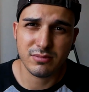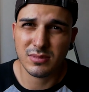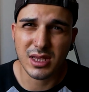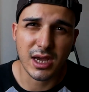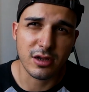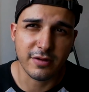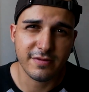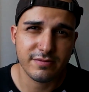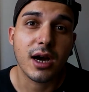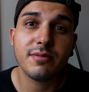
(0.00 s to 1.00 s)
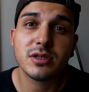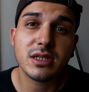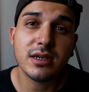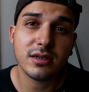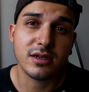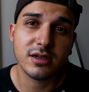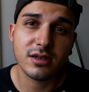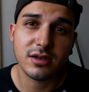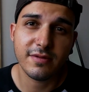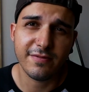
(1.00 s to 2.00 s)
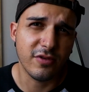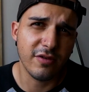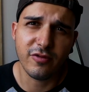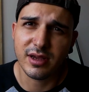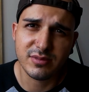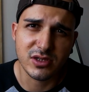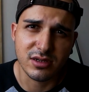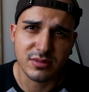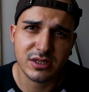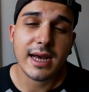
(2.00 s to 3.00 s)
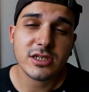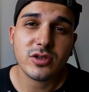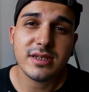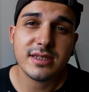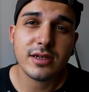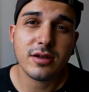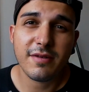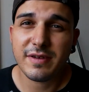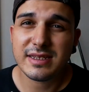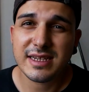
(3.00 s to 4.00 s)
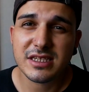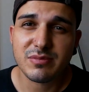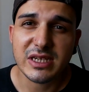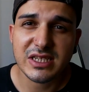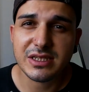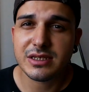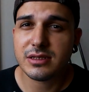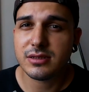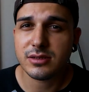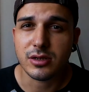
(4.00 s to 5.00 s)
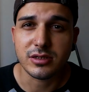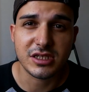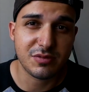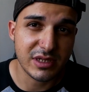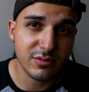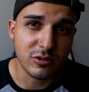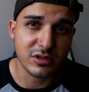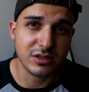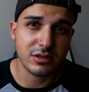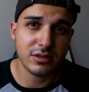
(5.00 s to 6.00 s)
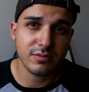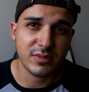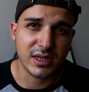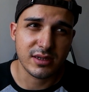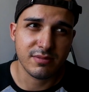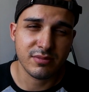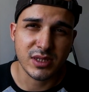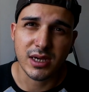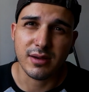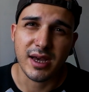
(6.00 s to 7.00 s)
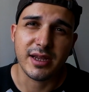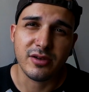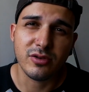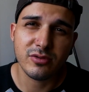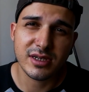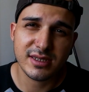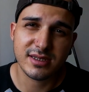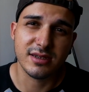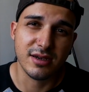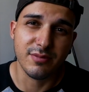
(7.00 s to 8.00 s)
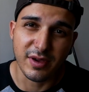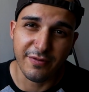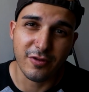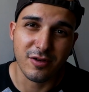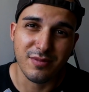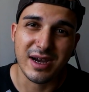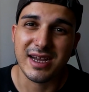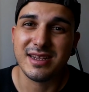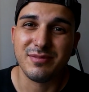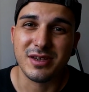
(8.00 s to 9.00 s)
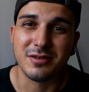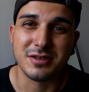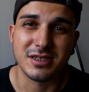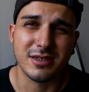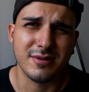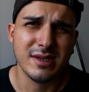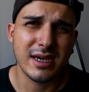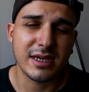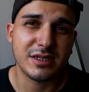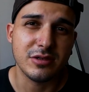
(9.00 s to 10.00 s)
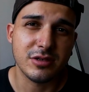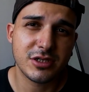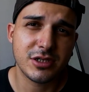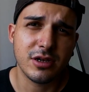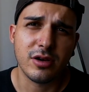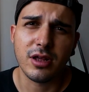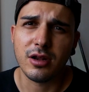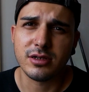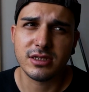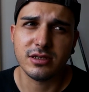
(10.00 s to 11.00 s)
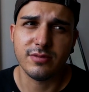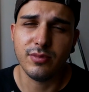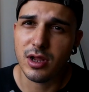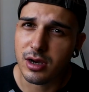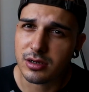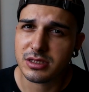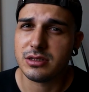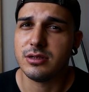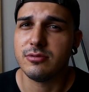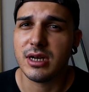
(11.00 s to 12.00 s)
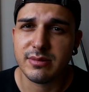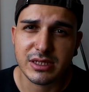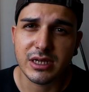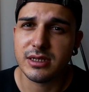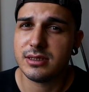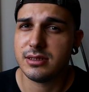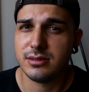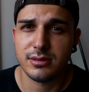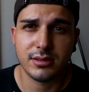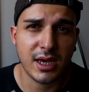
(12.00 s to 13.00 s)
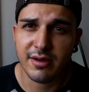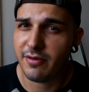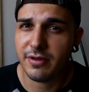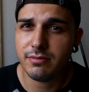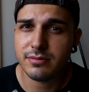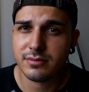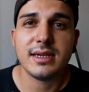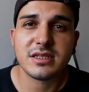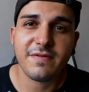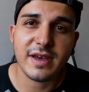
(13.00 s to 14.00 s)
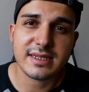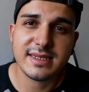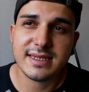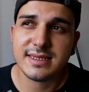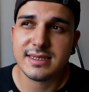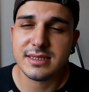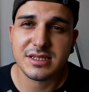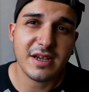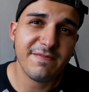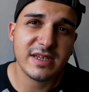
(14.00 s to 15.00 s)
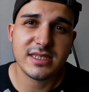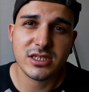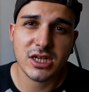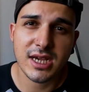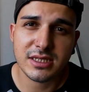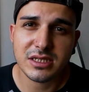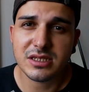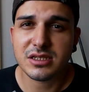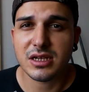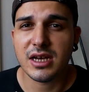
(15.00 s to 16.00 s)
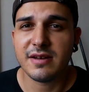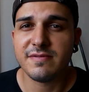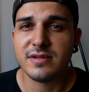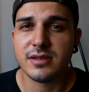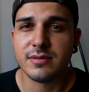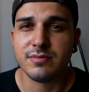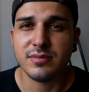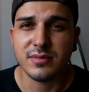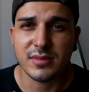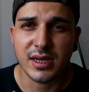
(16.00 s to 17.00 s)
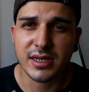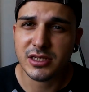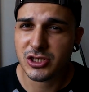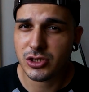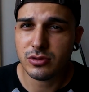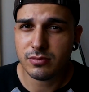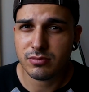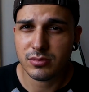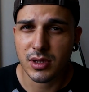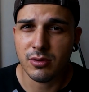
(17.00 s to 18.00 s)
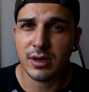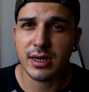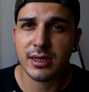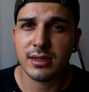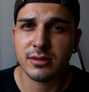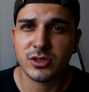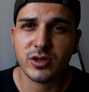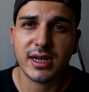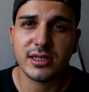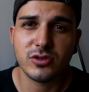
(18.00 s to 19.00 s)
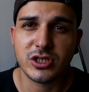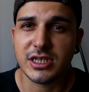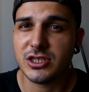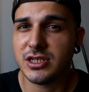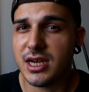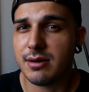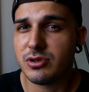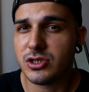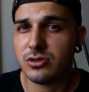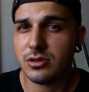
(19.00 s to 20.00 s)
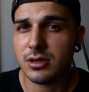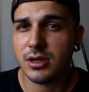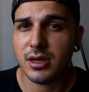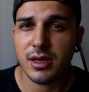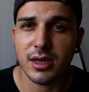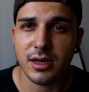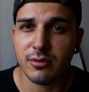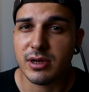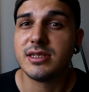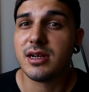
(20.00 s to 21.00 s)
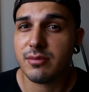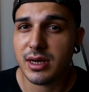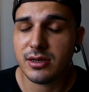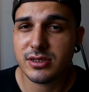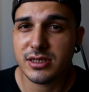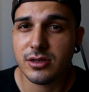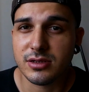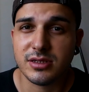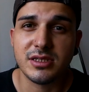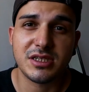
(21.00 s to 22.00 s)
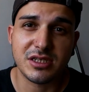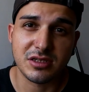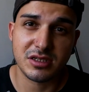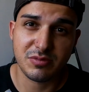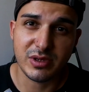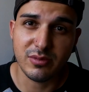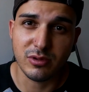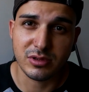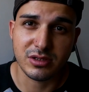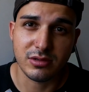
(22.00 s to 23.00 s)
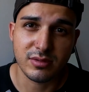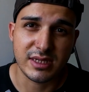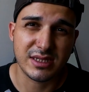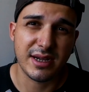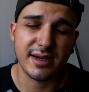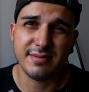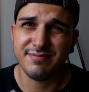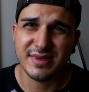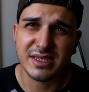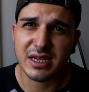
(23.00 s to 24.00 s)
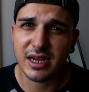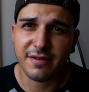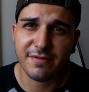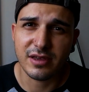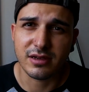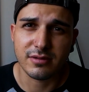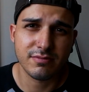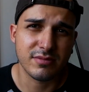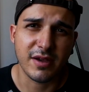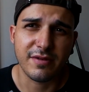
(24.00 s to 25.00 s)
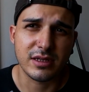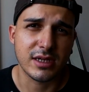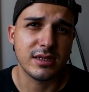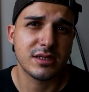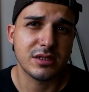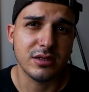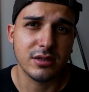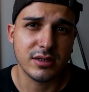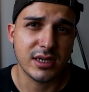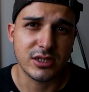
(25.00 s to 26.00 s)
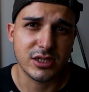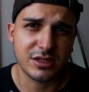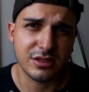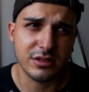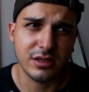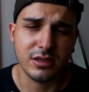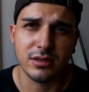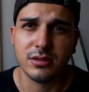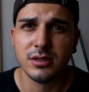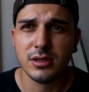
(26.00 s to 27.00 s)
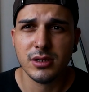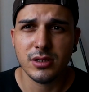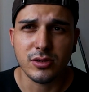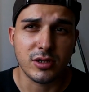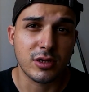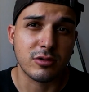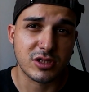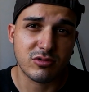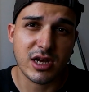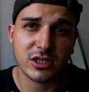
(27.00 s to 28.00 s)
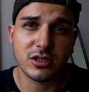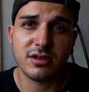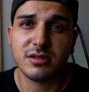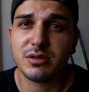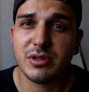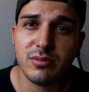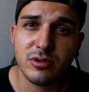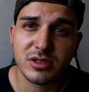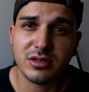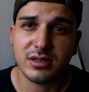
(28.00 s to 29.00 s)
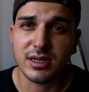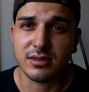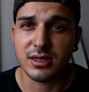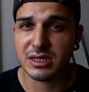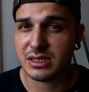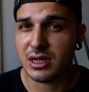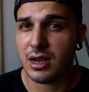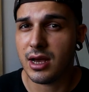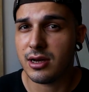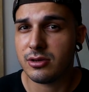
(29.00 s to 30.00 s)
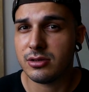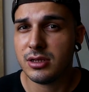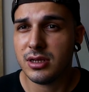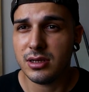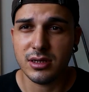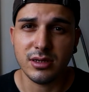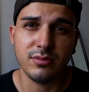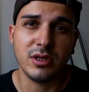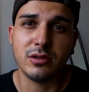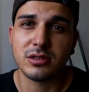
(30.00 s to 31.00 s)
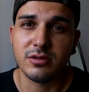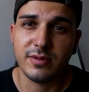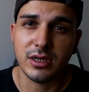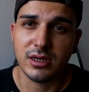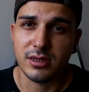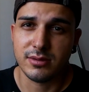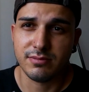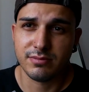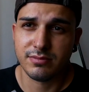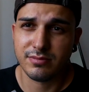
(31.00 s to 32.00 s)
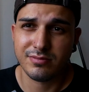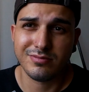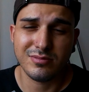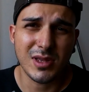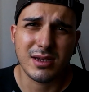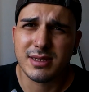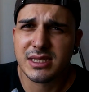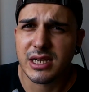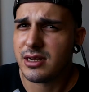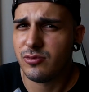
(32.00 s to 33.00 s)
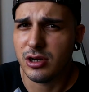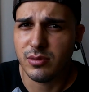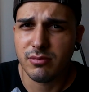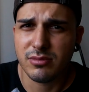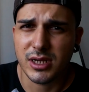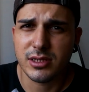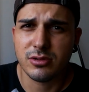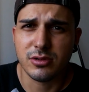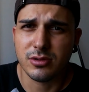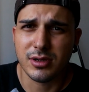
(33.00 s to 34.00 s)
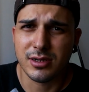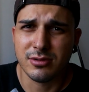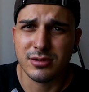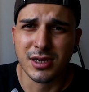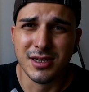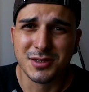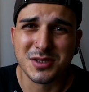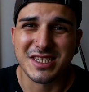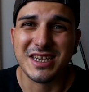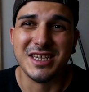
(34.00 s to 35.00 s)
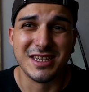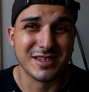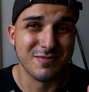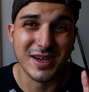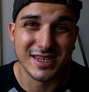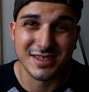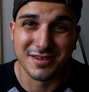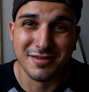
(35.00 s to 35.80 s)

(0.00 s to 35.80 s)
kind of, obviously in full frame terms. Actually, the only thing that is missing on the Speedbooster, and yeah, I knew it before buying because I searched on a lot of blogs, website, everything, is the fact that some vintage lenses have an issue while trying to change the aperture when they are mounted on this Speedbooster. It's a design thing. I think that it's yeah, just the the construction of the Speedbooster that doesn't allow because of yeah, design problem. I don't know how to say it better,